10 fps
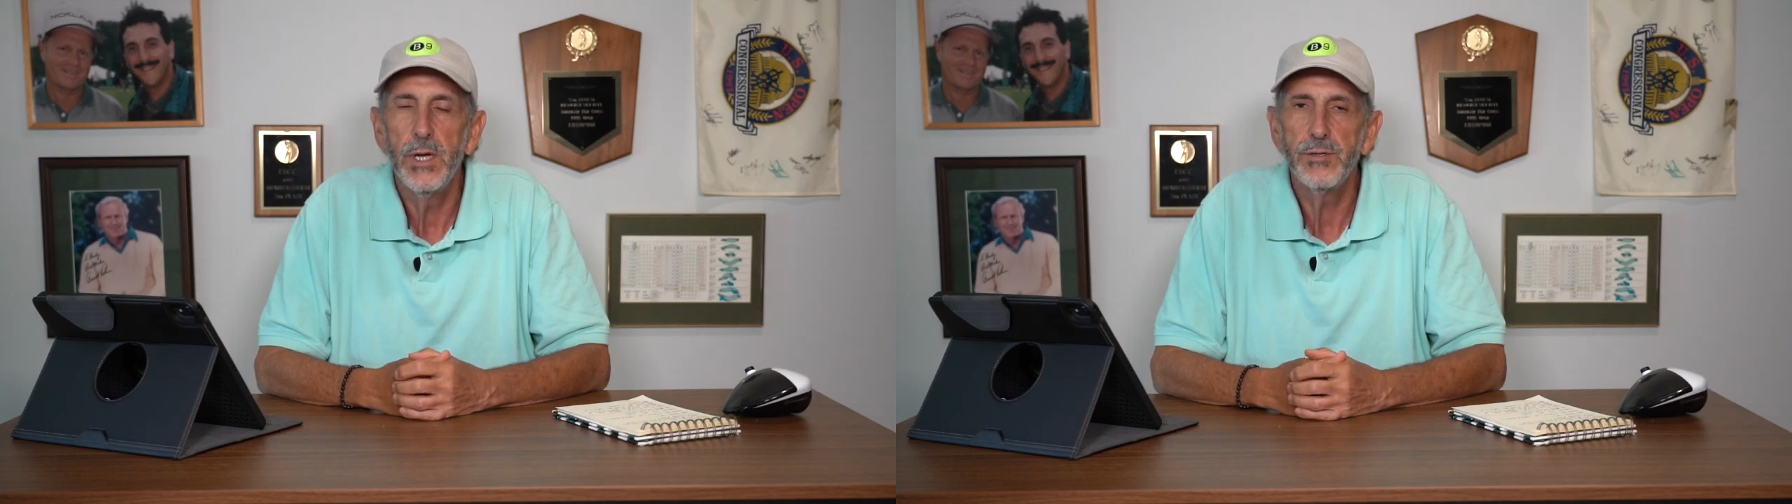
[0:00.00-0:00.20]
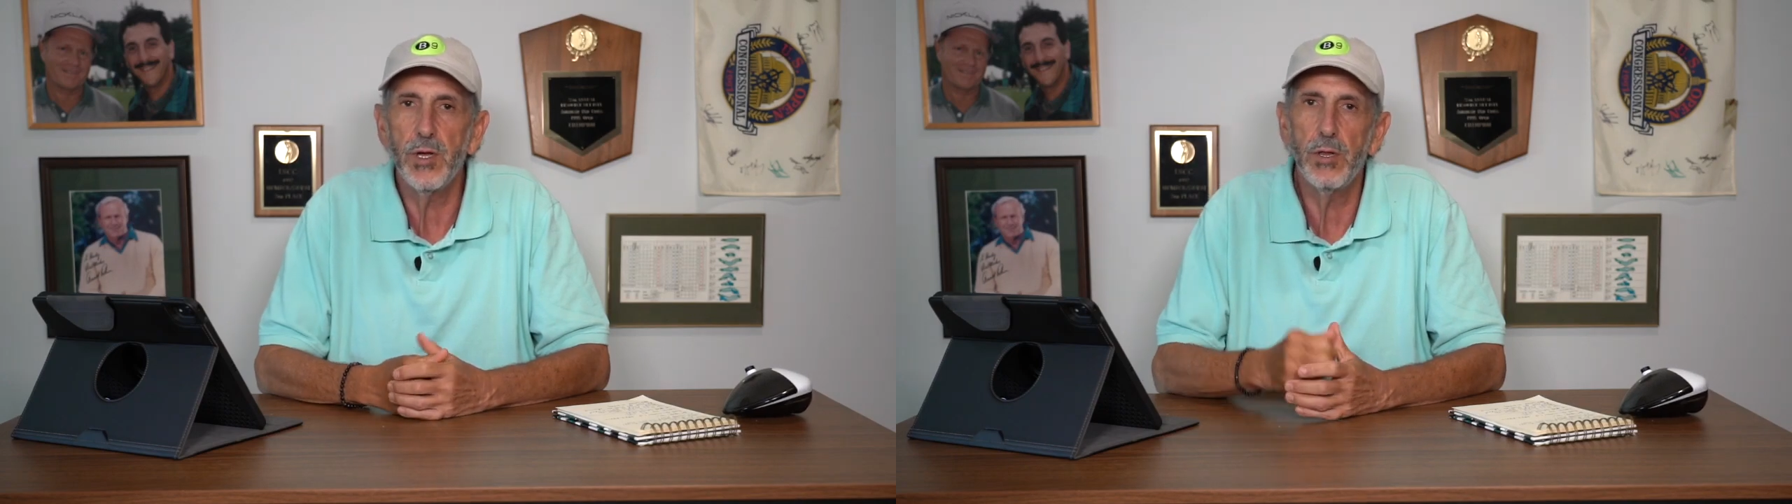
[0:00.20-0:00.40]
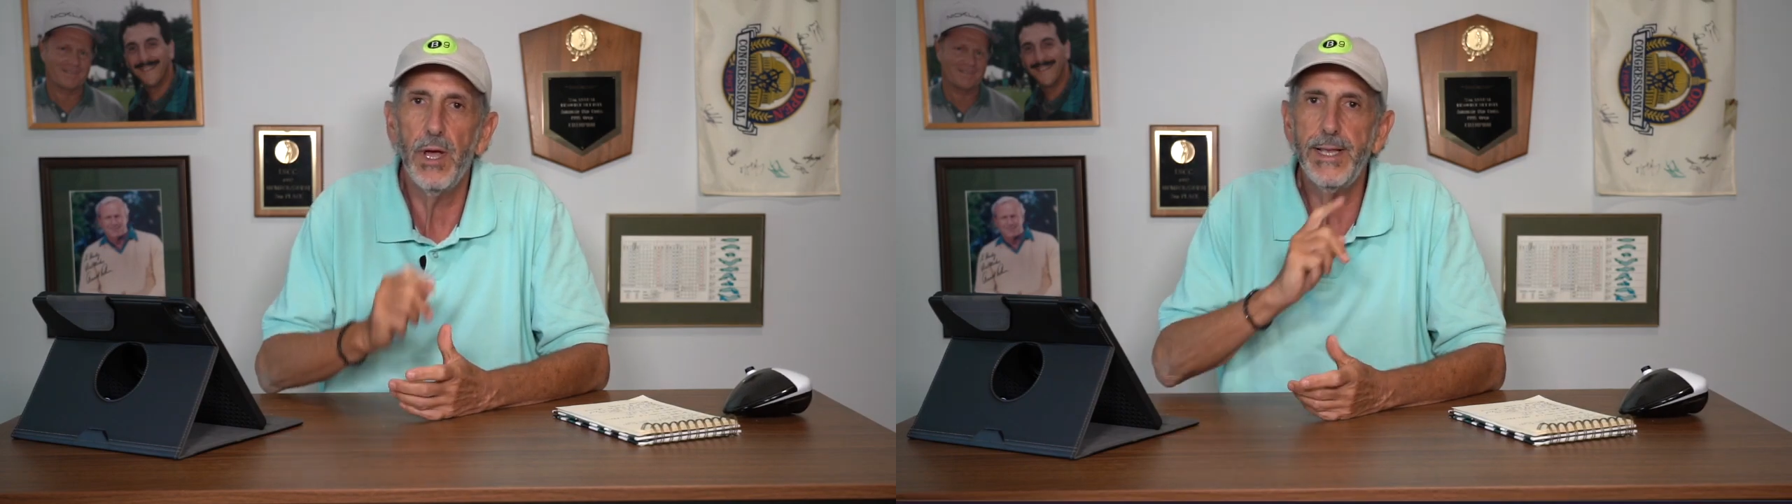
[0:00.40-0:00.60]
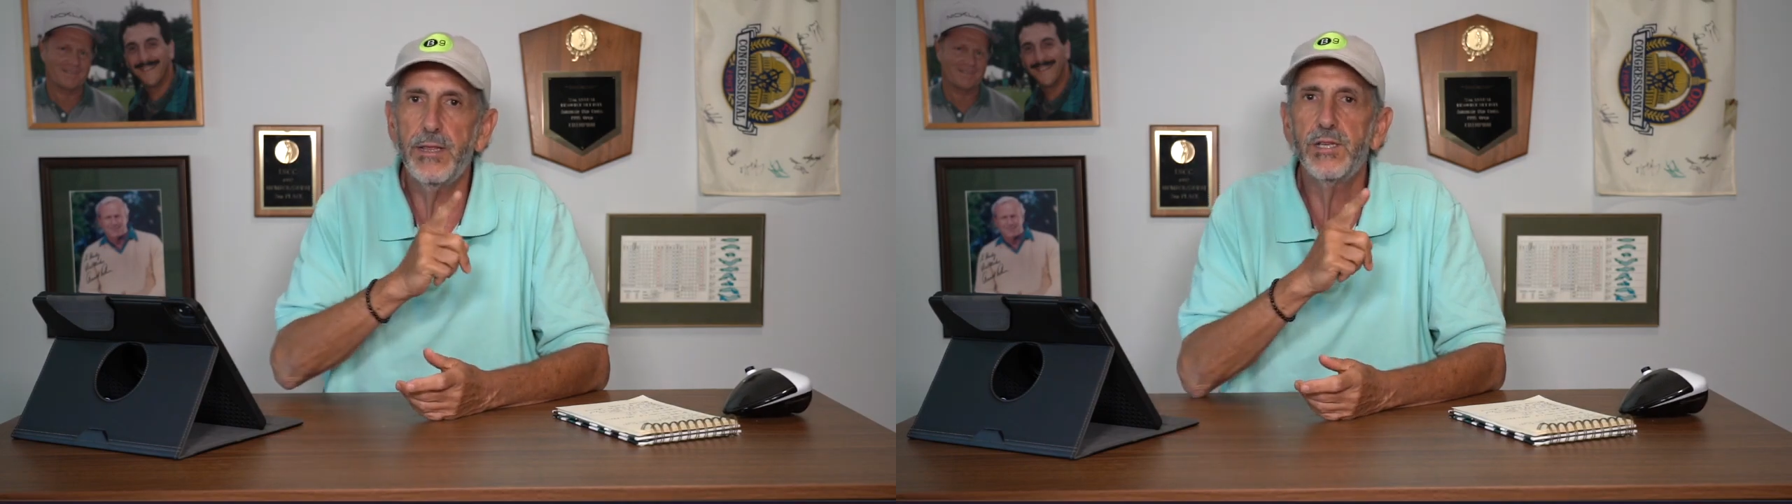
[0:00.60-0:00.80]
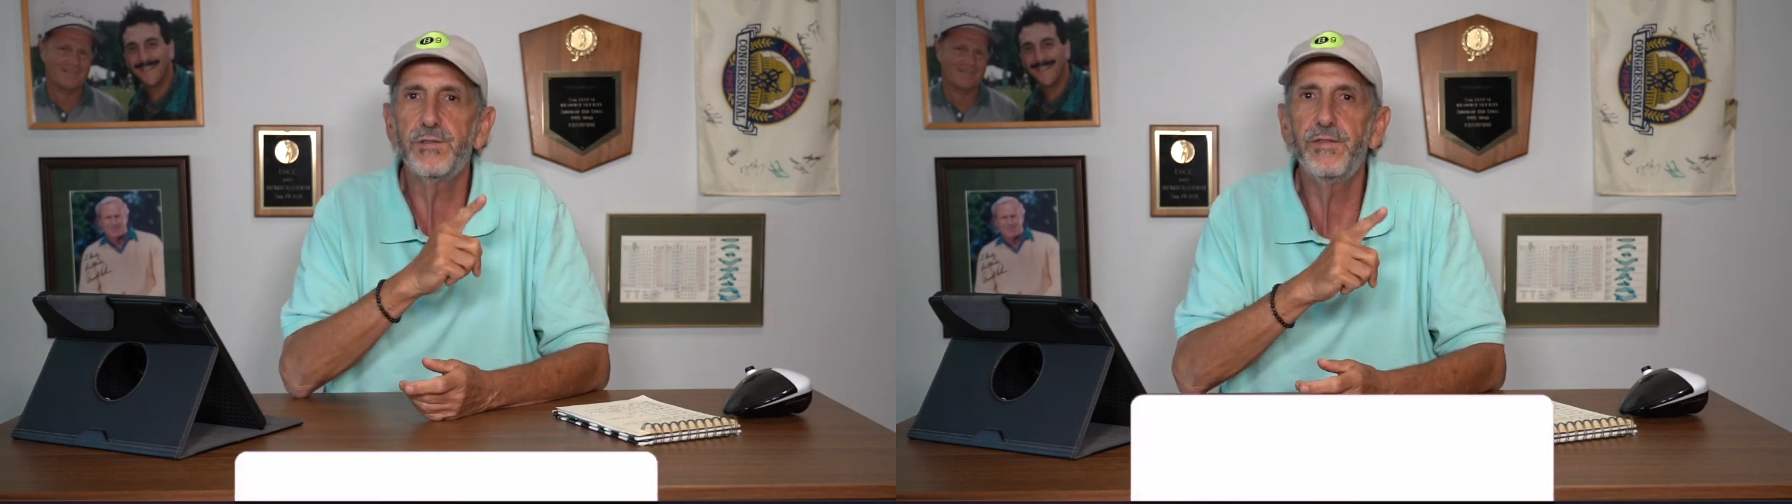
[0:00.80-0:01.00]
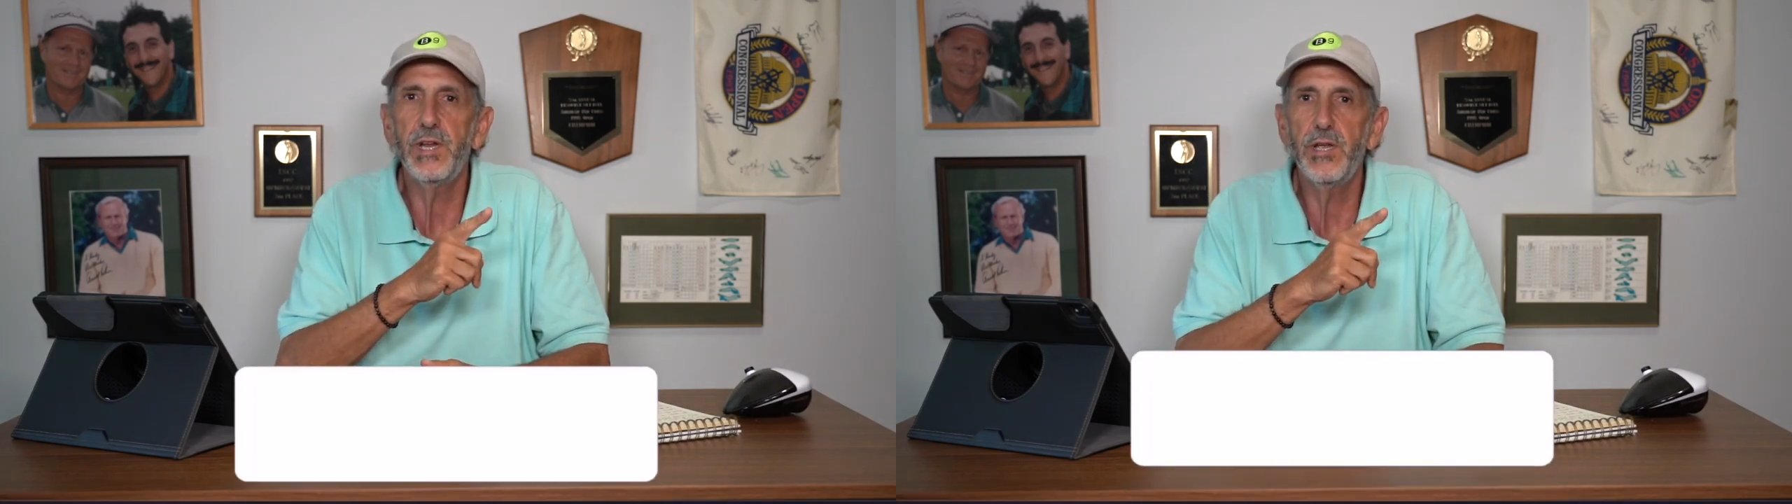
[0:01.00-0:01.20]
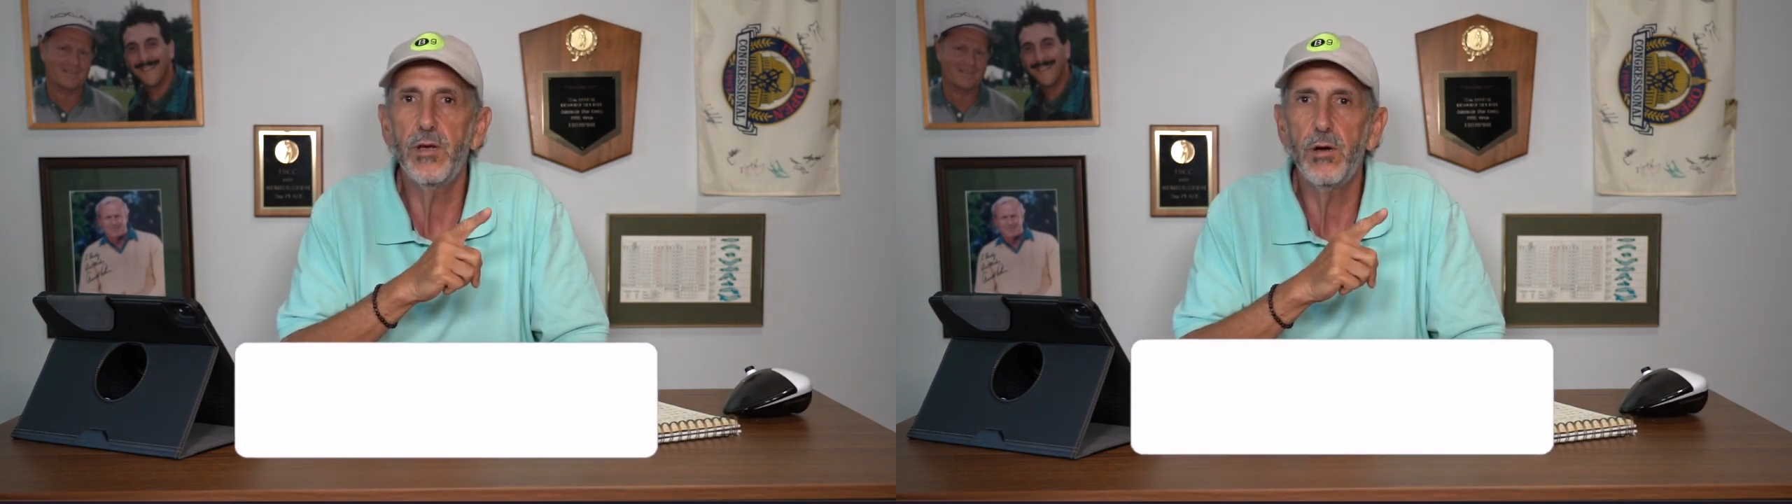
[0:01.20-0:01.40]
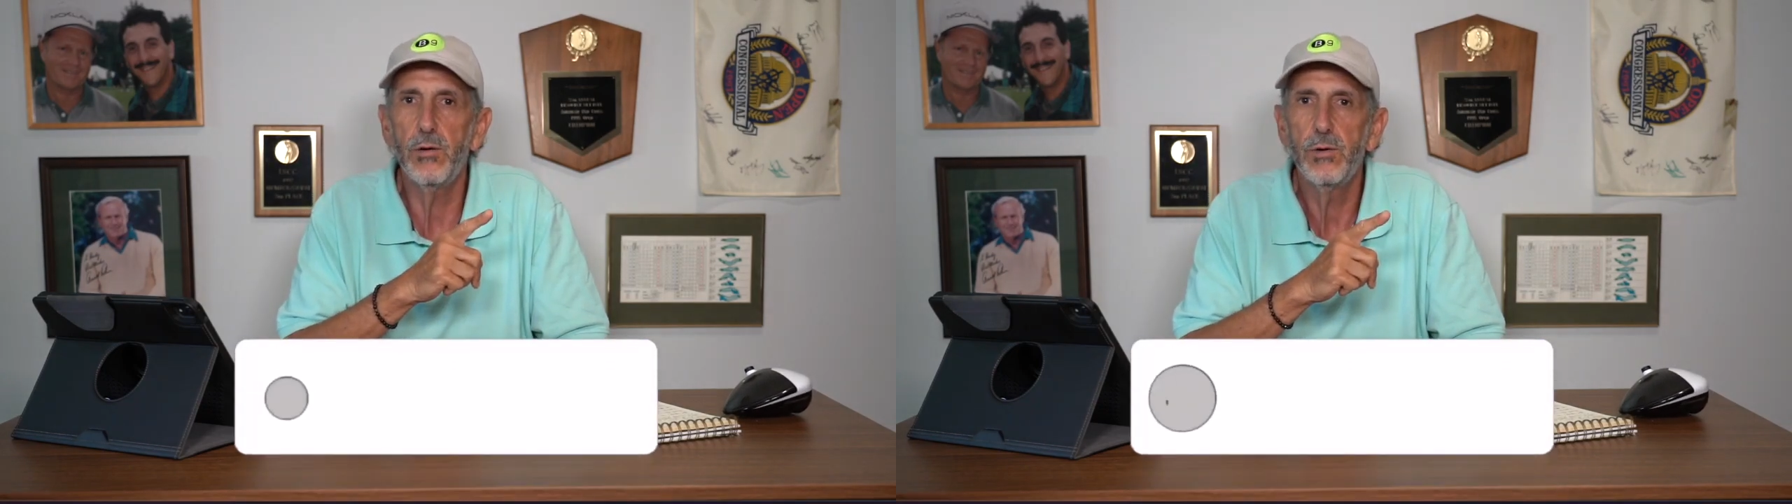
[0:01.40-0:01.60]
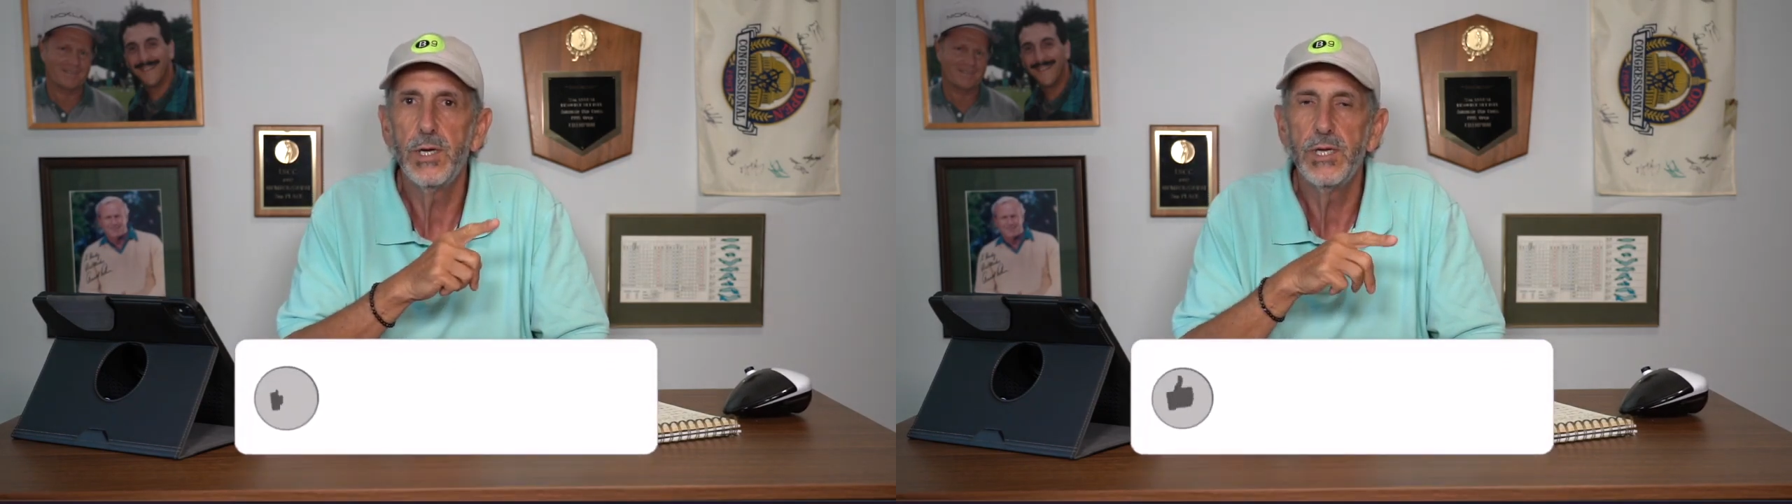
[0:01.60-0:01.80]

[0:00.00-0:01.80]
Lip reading: to like this video,